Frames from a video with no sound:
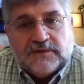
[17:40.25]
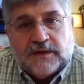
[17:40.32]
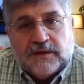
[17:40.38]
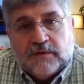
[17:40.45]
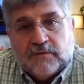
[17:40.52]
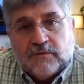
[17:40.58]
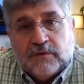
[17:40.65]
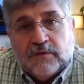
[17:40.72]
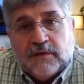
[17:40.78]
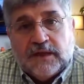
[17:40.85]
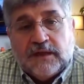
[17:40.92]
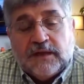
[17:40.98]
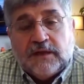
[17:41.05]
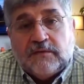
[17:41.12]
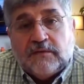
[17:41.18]
center where
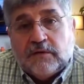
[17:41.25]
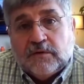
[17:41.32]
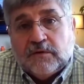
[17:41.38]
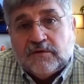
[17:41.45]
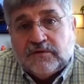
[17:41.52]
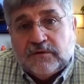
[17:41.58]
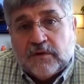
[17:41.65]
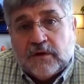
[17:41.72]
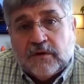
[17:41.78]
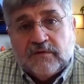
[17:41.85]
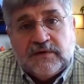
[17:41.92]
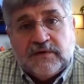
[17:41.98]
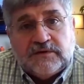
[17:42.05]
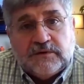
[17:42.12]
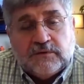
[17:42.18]
they get their
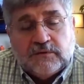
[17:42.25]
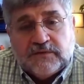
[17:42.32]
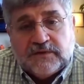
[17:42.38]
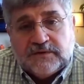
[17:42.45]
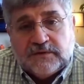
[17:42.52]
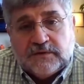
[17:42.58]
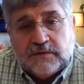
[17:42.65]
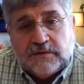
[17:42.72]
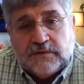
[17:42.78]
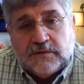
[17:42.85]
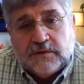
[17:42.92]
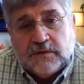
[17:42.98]
RV serviced.